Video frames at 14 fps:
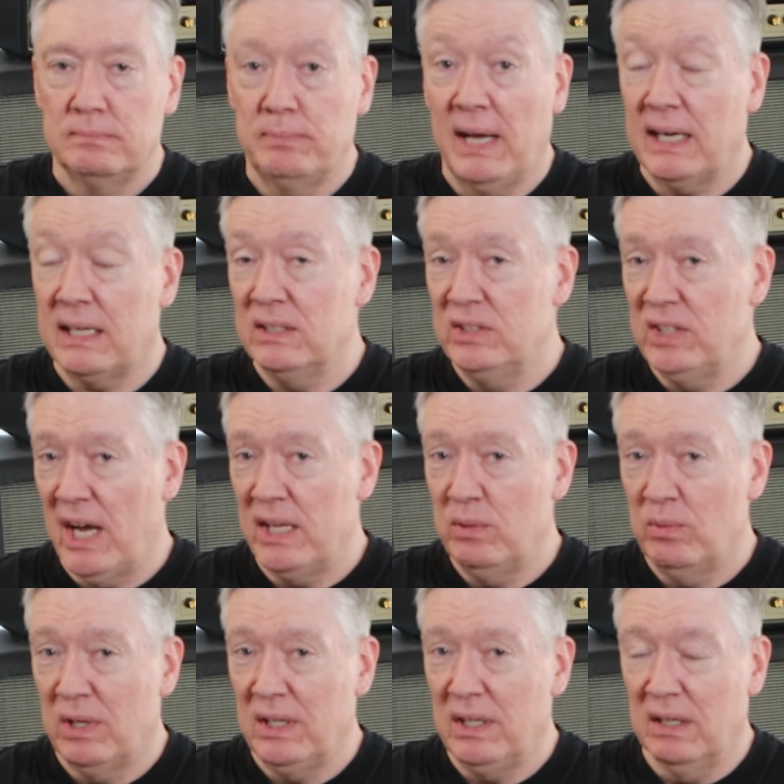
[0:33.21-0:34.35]
Back in
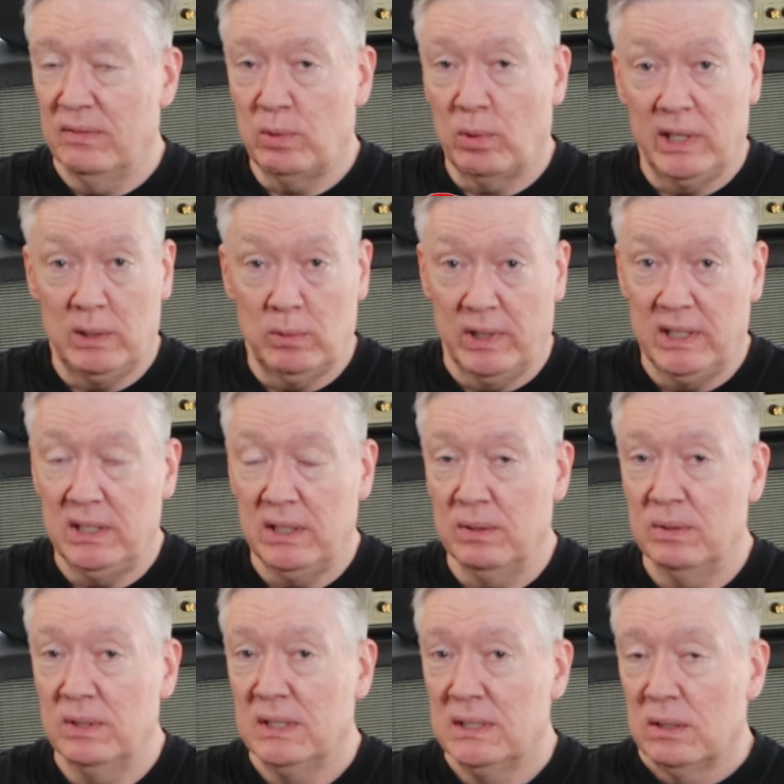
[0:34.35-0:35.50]
January of
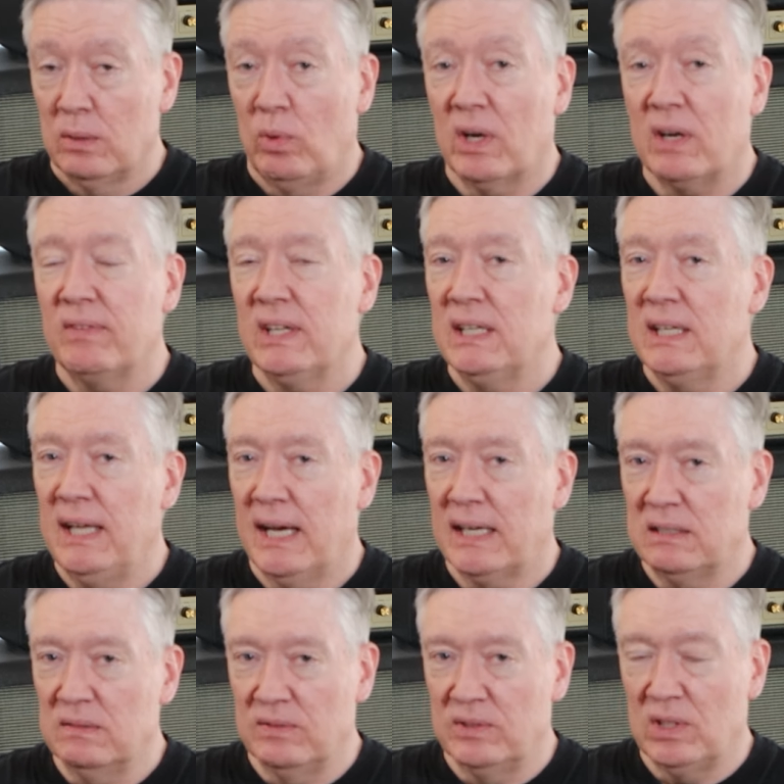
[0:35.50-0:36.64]
2022, one of the
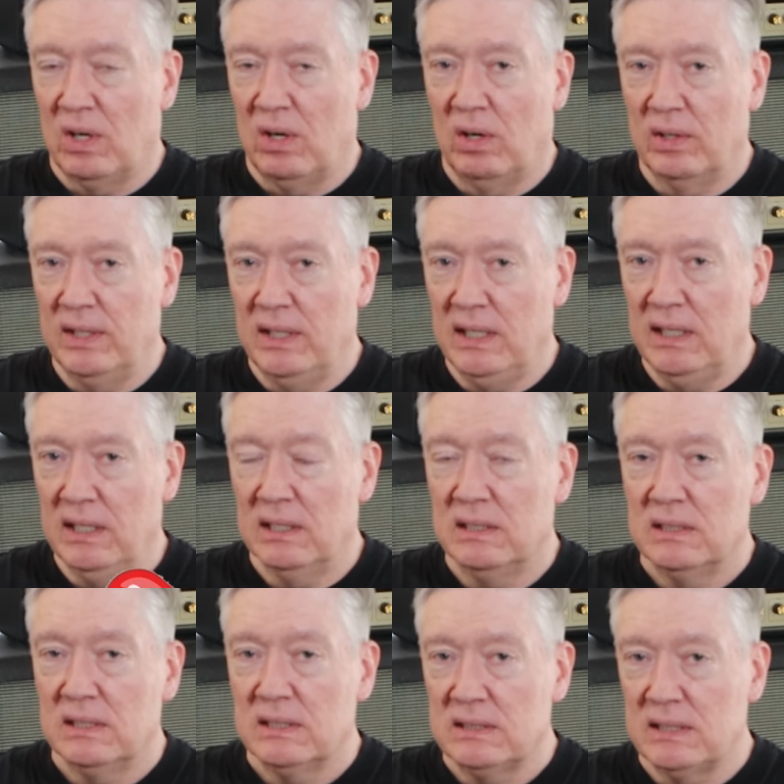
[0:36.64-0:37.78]
detectives on the
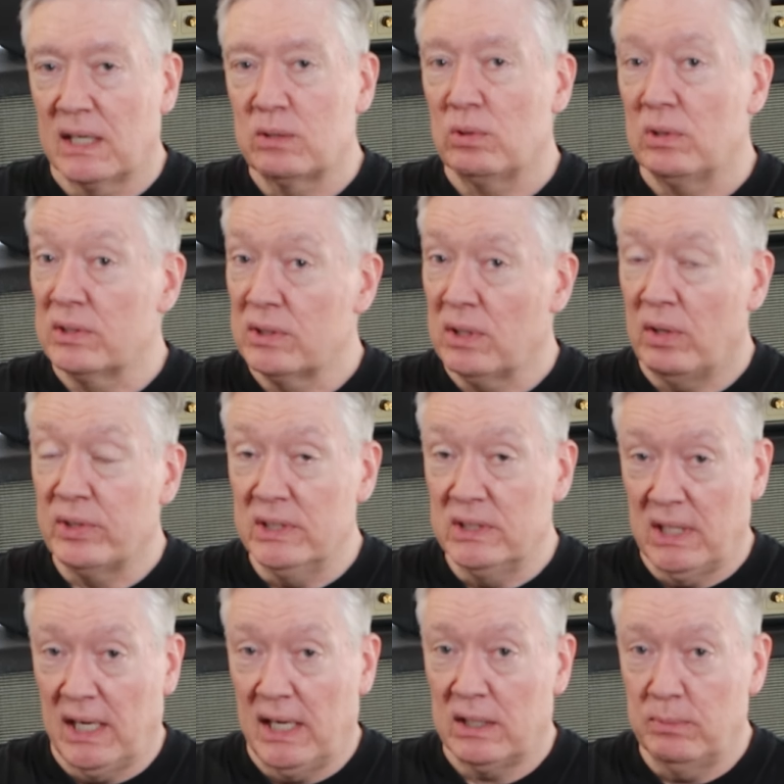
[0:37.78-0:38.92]
sexual assault and
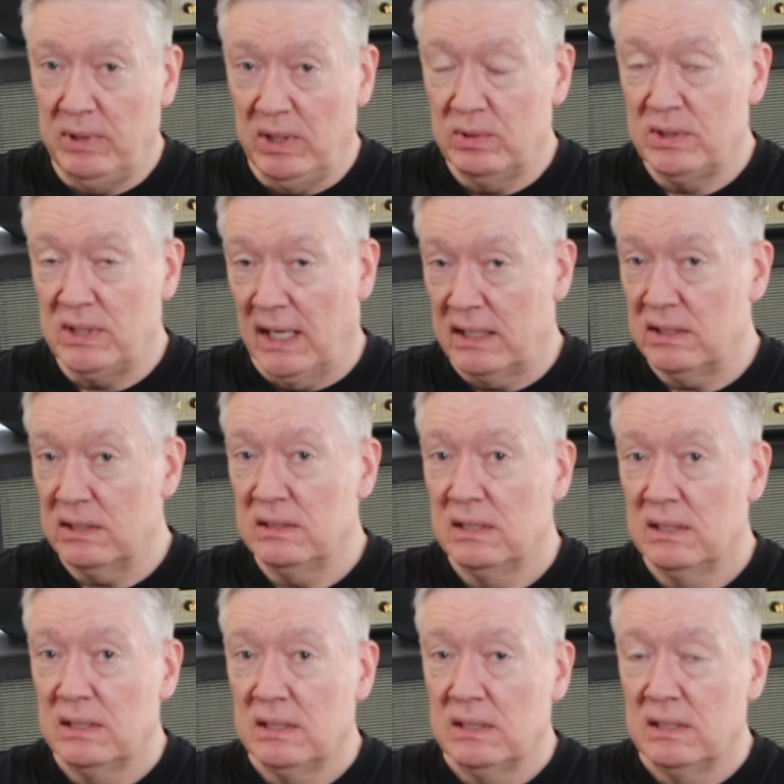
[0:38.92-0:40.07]
child abuse section,
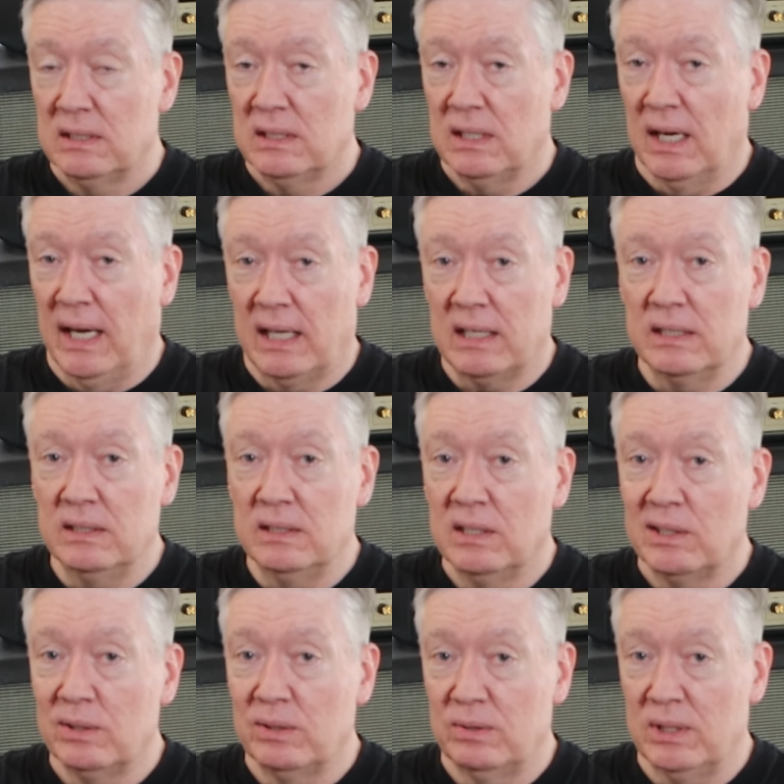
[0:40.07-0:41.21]
Helen
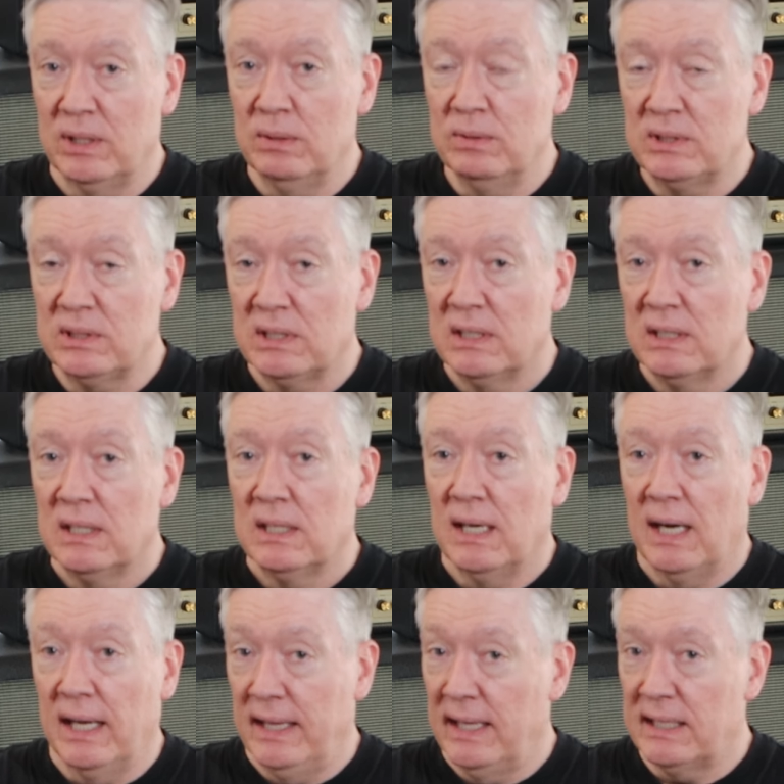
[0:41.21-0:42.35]
GRUS,
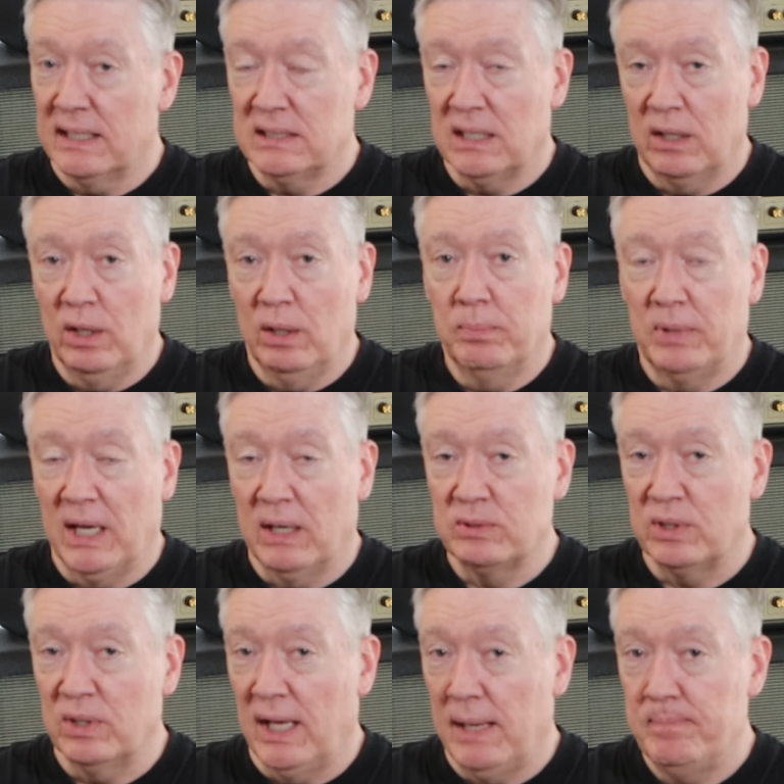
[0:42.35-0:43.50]
I think that's how you
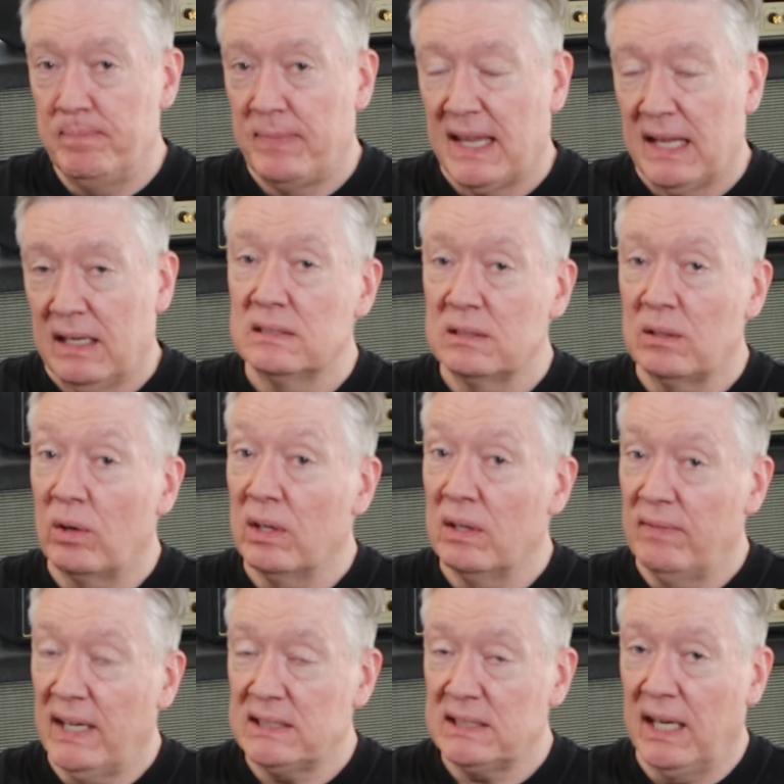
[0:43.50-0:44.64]
pronounce her name, started
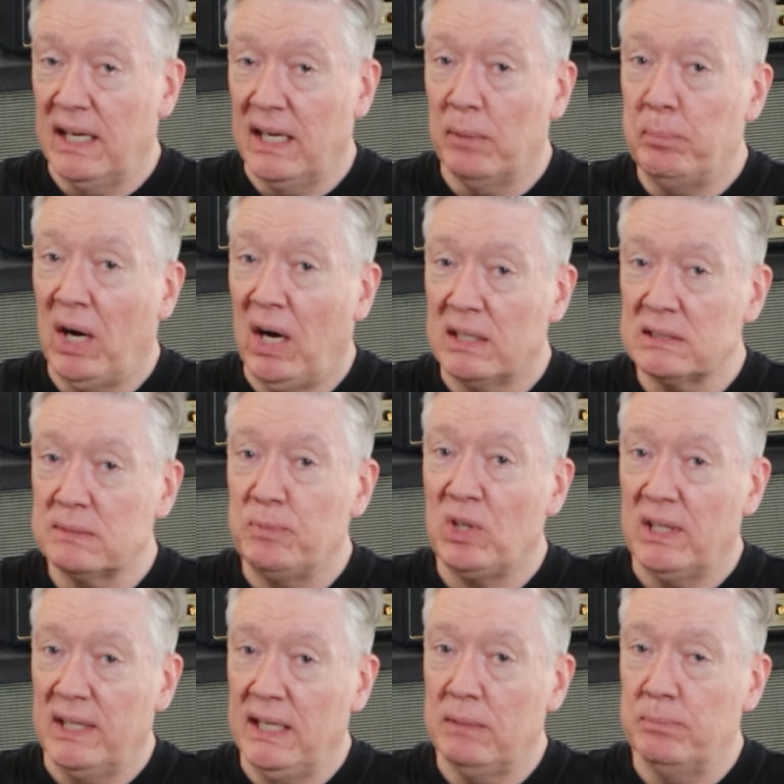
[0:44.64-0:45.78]
investigating a
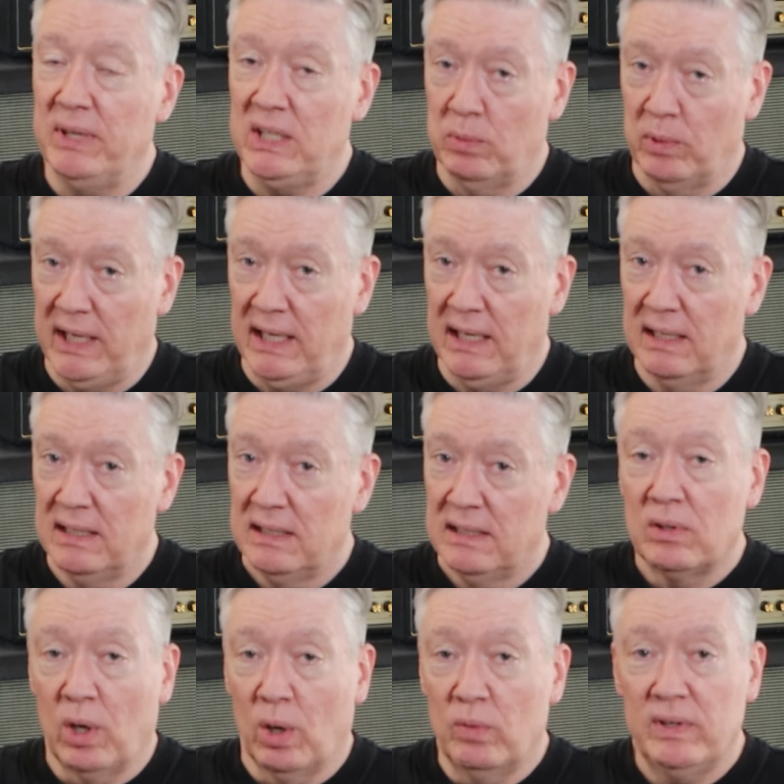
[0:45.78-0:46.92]
possible link between
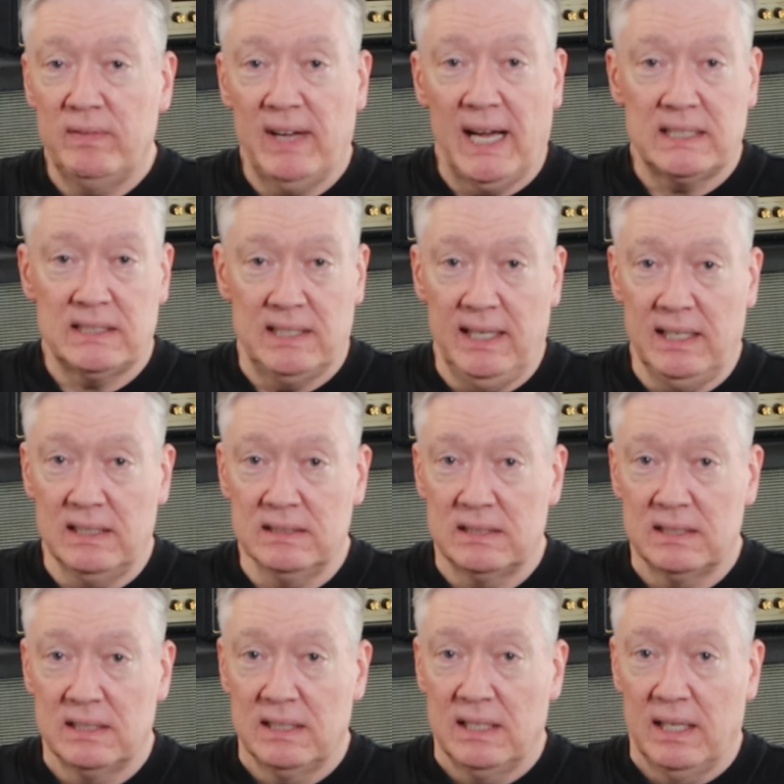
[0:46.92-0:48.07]
COVID vaccines